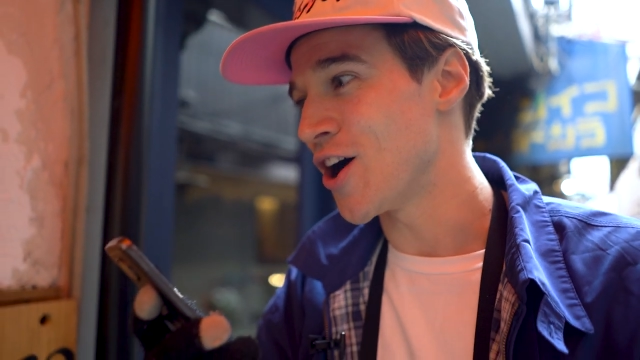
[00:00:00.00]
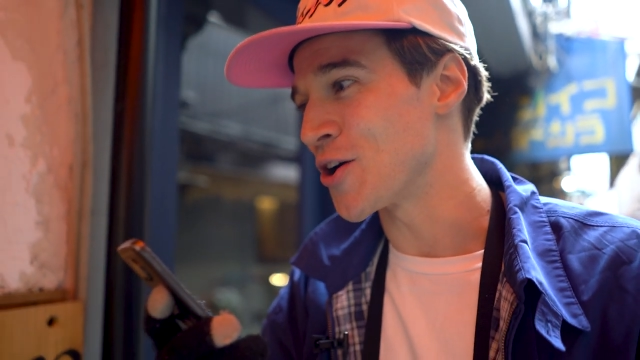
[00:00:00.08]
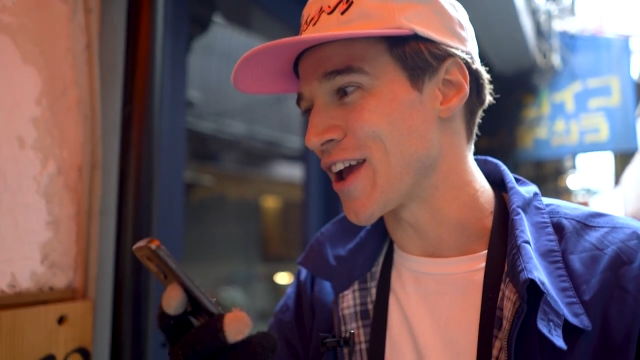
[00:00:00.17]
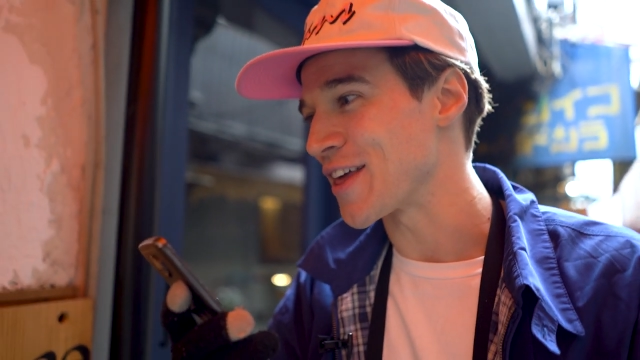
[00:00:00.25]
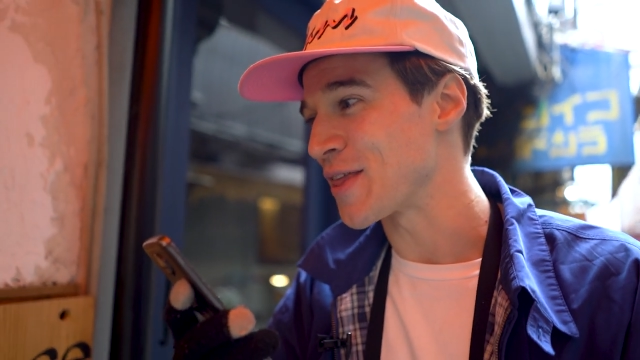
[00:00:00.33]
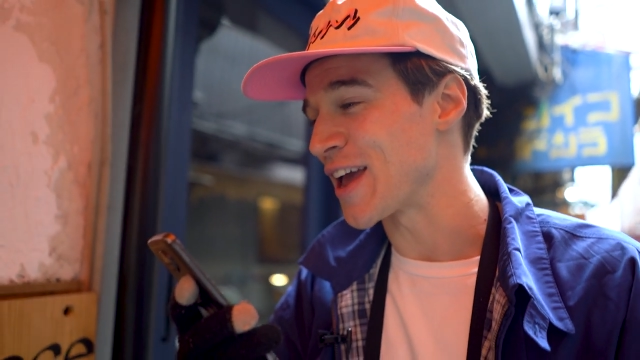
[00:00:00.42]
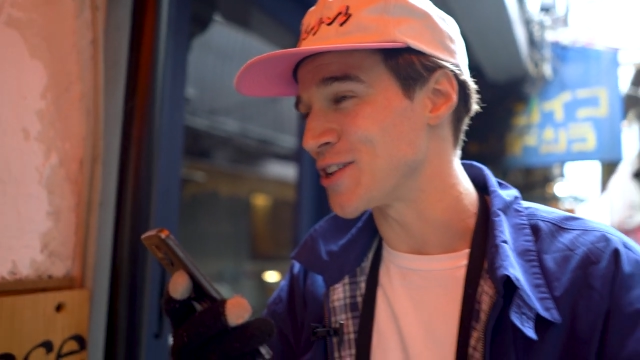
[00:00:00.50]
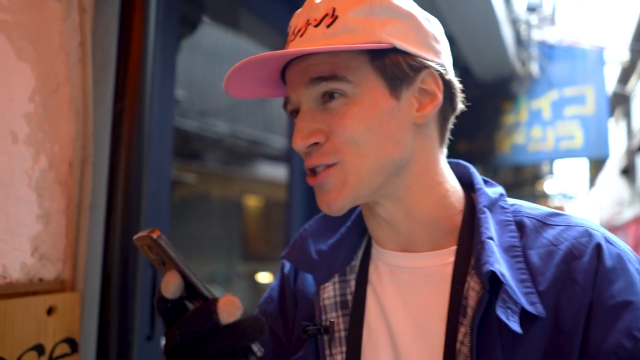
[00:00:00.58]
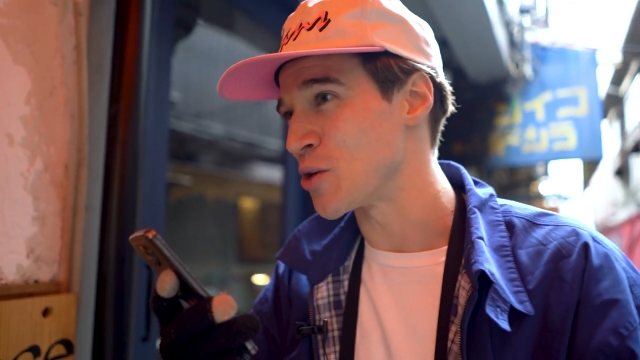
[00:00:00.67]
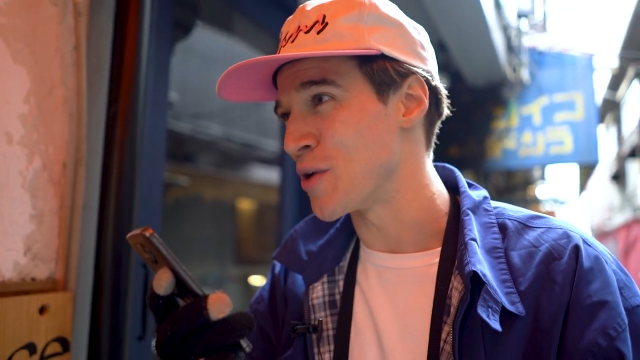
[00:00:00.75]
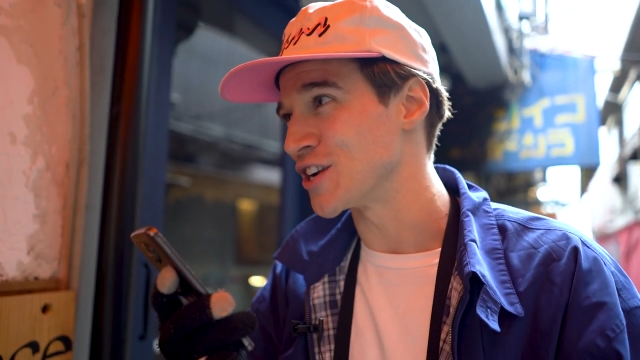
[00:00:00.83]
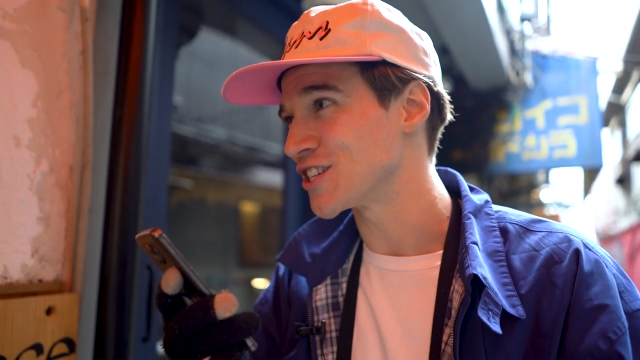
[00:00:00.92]
Okay, thank you
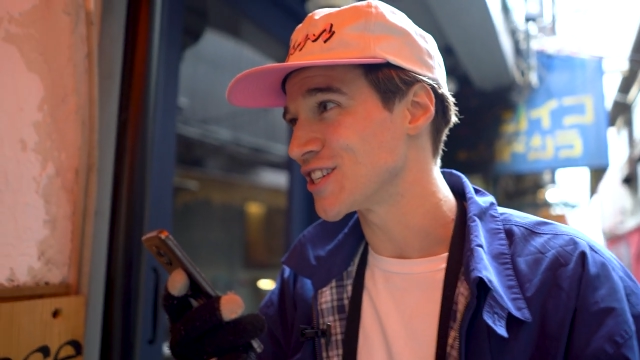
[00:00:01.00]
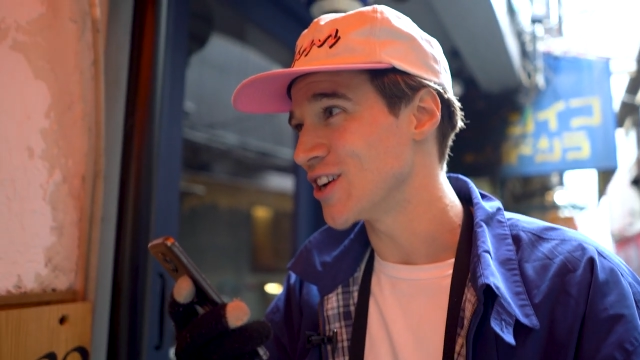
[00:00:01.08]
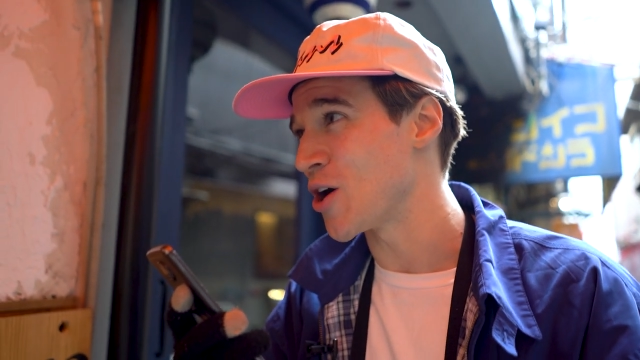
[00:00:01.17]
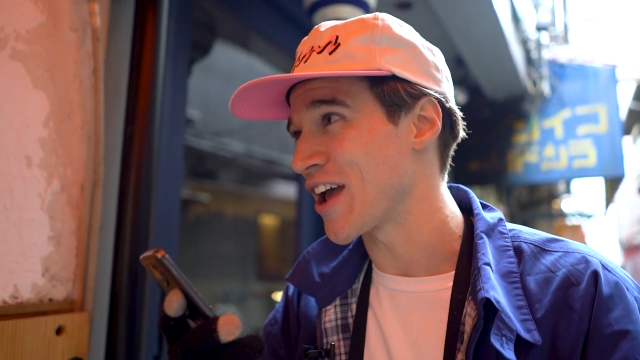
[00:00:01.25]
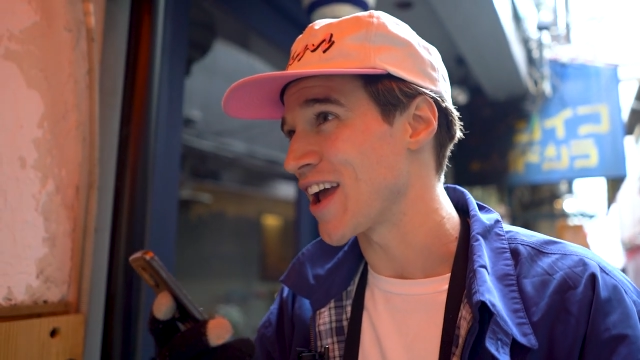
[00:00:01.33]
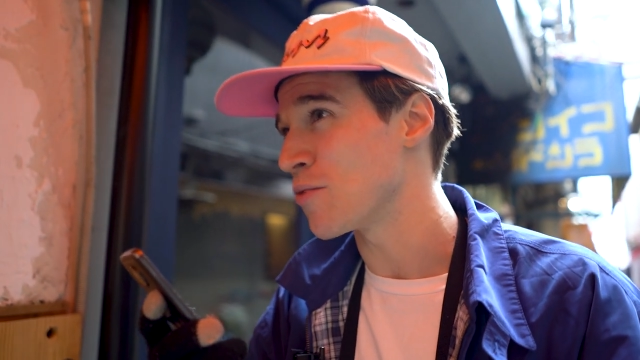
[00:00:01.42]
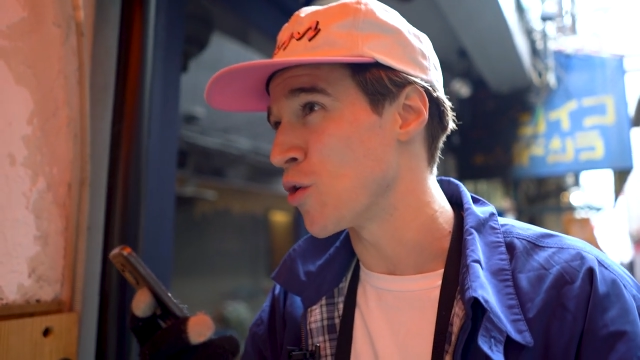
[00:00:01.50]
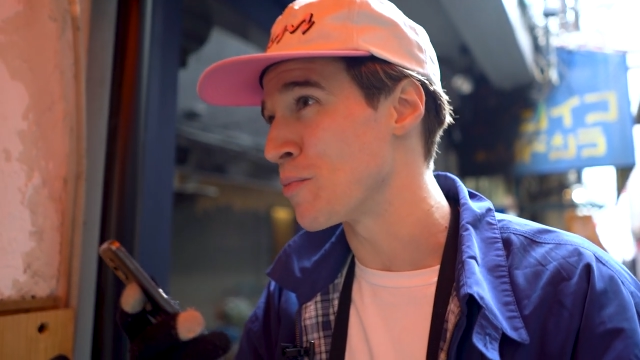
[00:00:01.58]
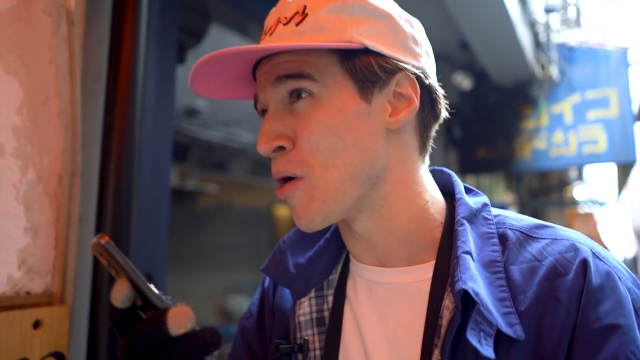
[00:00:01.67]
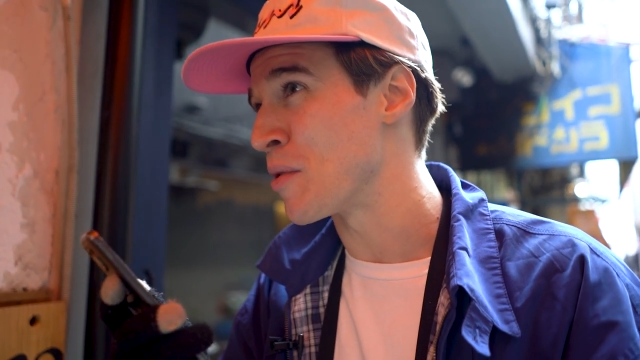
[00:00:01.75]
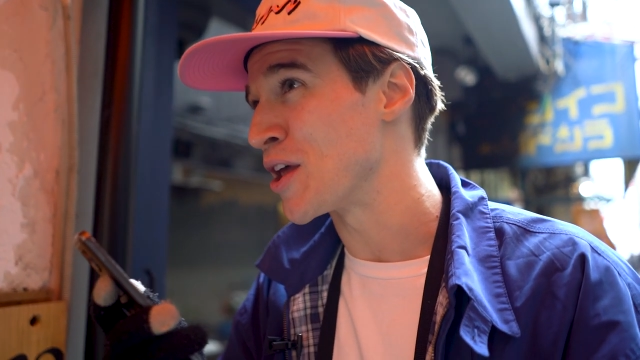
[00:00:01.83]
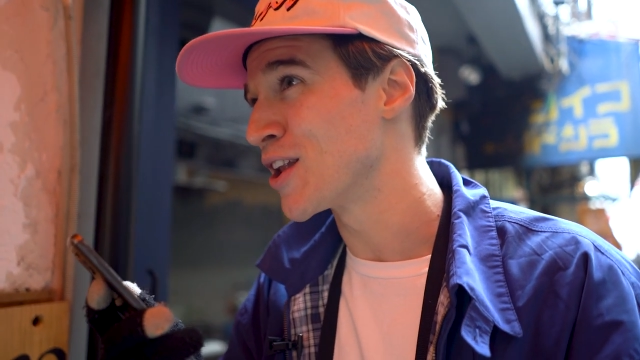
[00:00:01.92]
so much. Okay, one
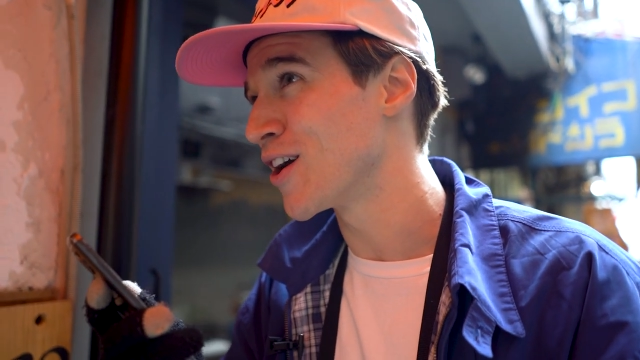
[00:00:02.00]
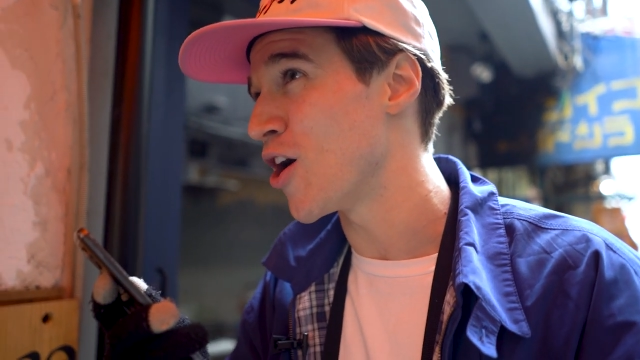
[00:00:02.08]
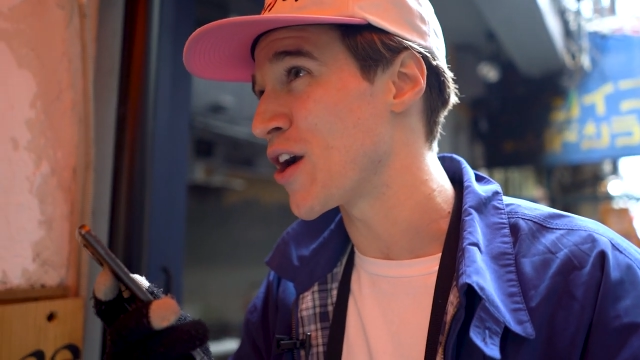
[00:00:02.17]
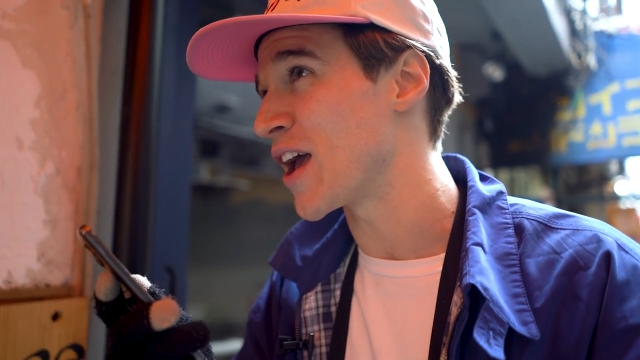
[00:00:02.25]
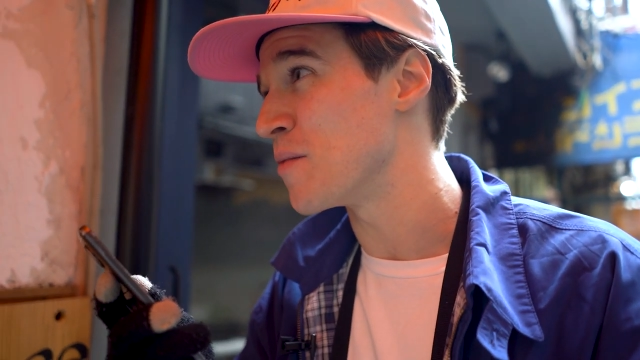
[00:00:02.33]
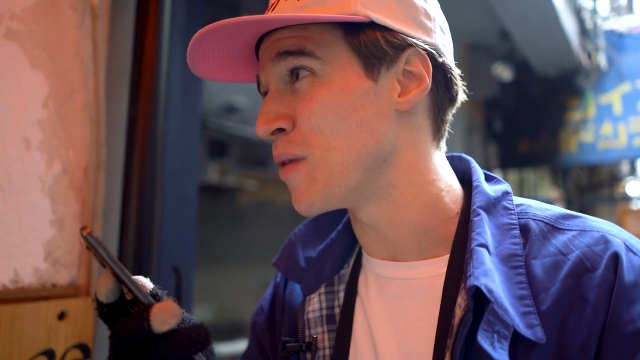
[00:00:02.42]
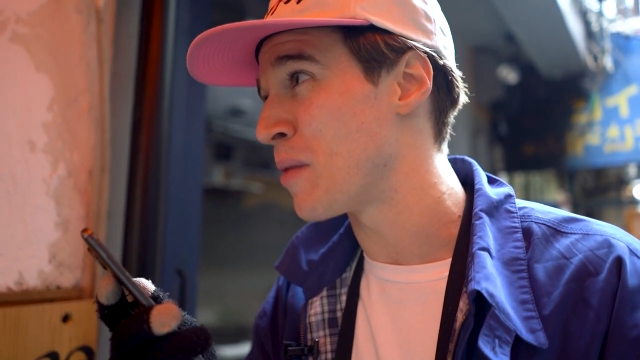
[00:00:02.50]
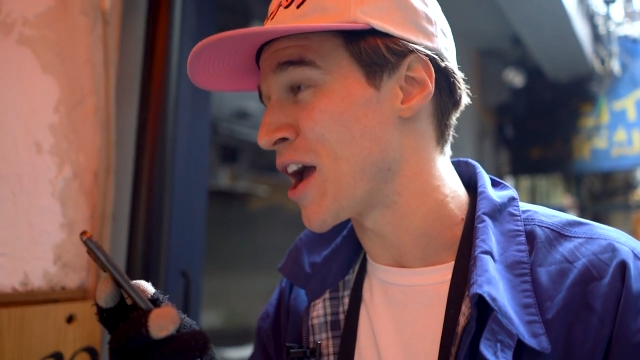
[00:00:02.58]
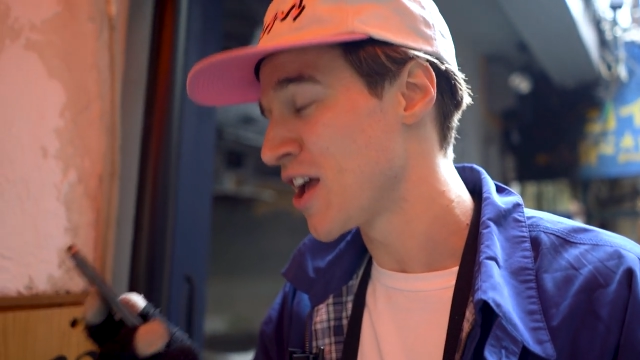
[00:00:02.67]
moment. Yeah. Okay, bye-bye.